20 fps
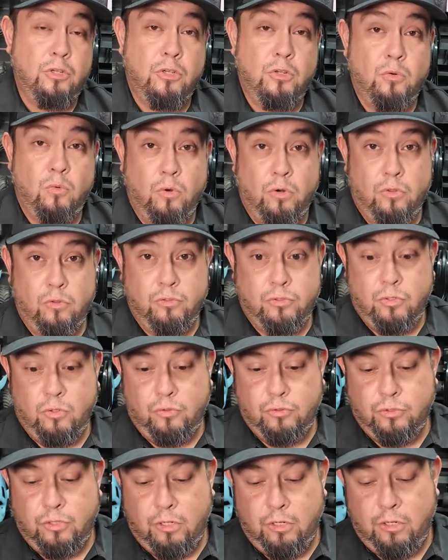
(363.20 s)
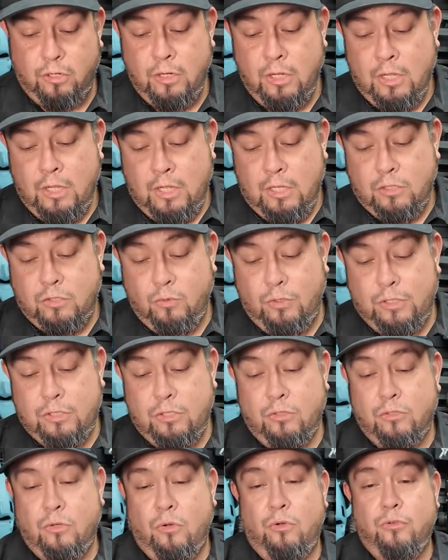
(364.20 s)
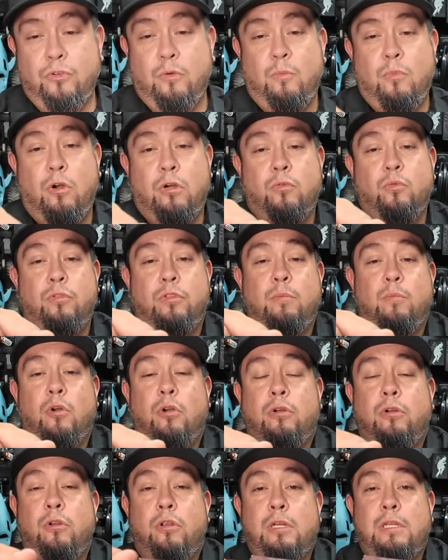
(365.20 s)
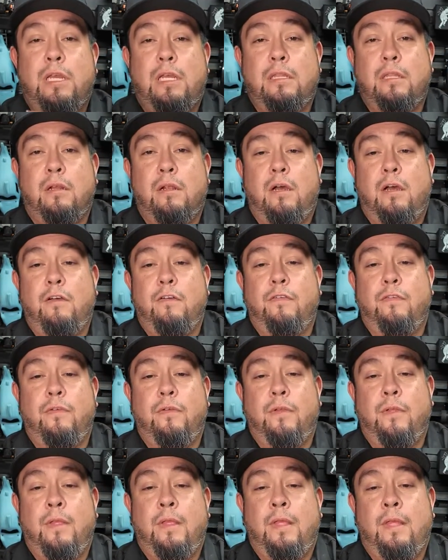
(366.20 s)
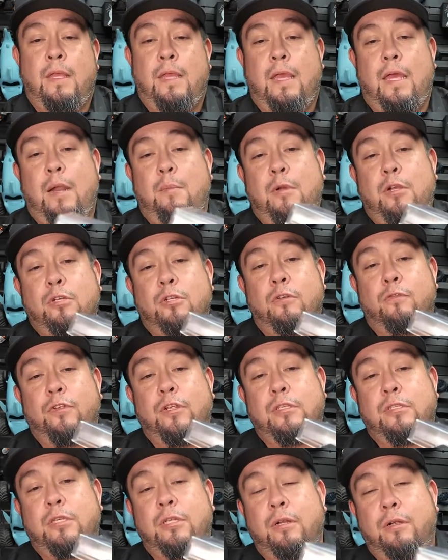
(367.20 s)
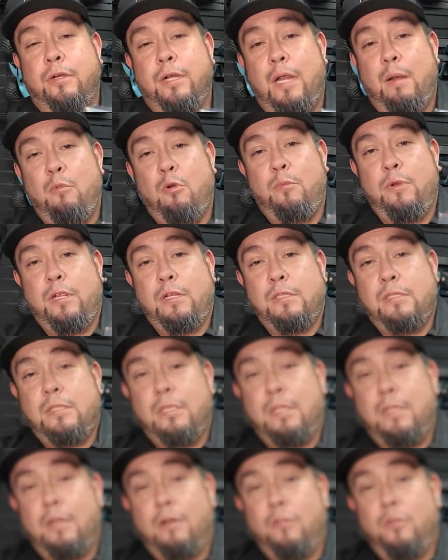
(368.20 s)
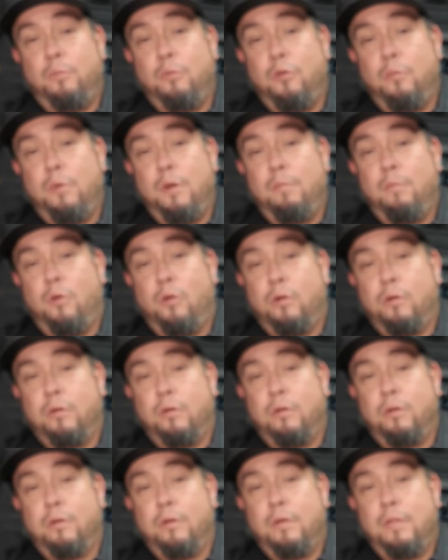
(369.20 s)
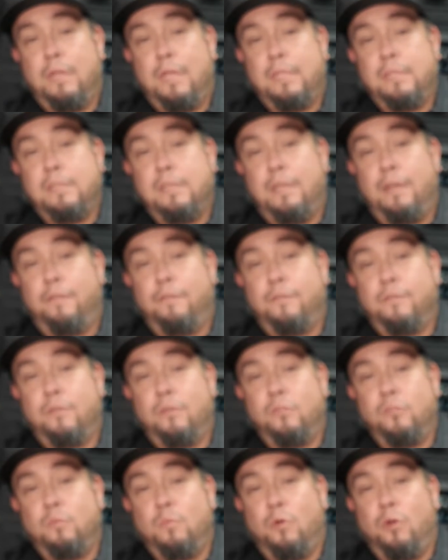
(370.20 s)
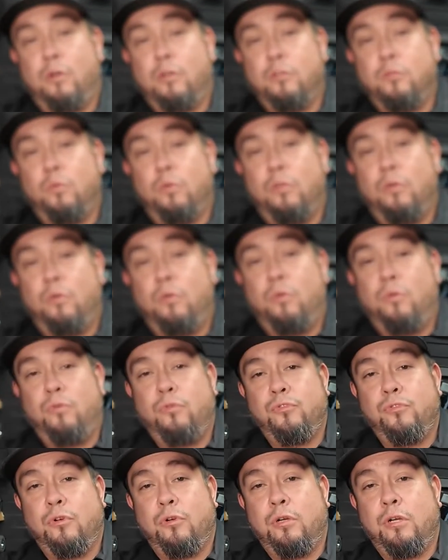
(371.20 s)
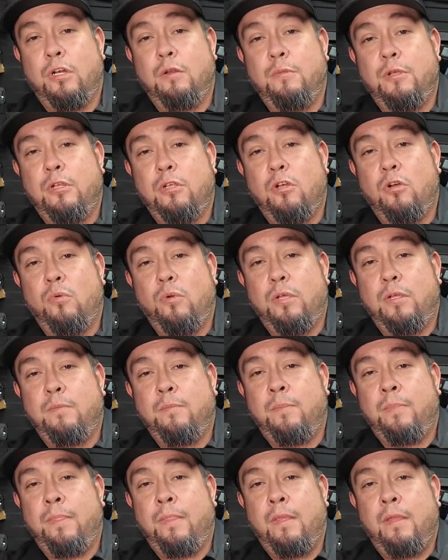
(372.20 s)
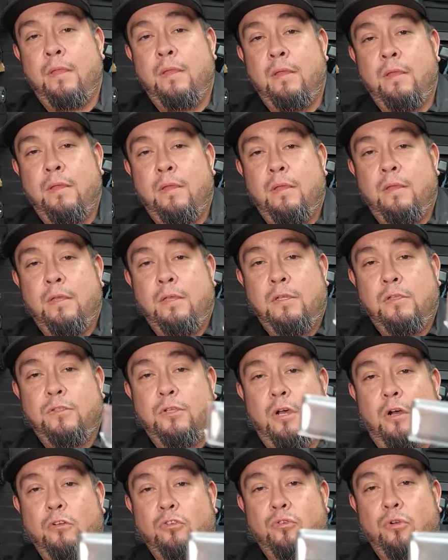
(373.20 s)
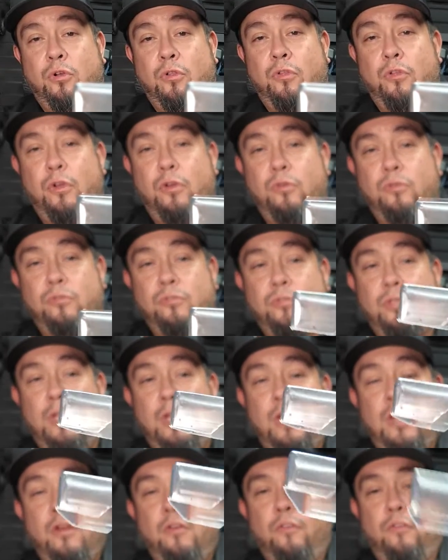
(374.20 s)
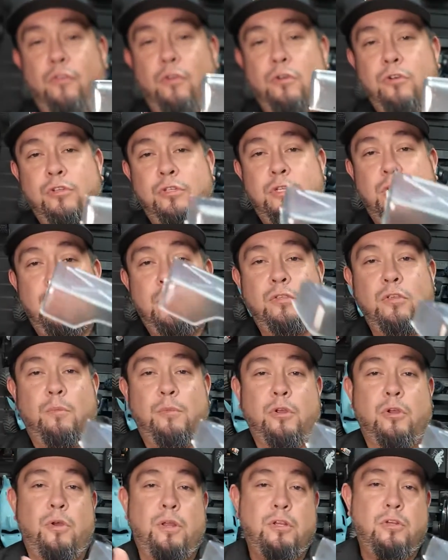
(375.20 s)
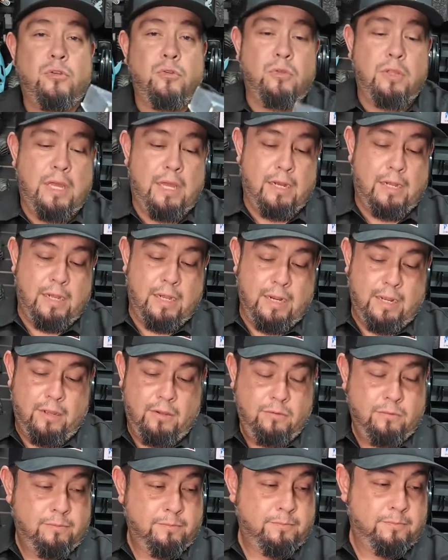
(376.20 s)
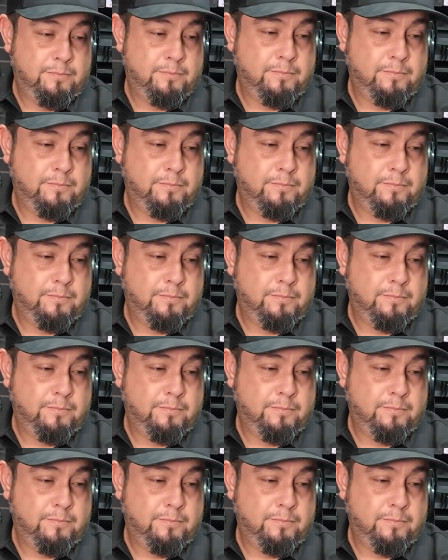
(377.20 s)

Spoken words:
you where those holes are. So once those holes are marked with the marker, you take that off. And I'm not sure if you can see it on camera, but you can see there the permanent marker has left those marks where the holes are going to be going. So I'll drill those first. So I'm going to go ahead and do that now.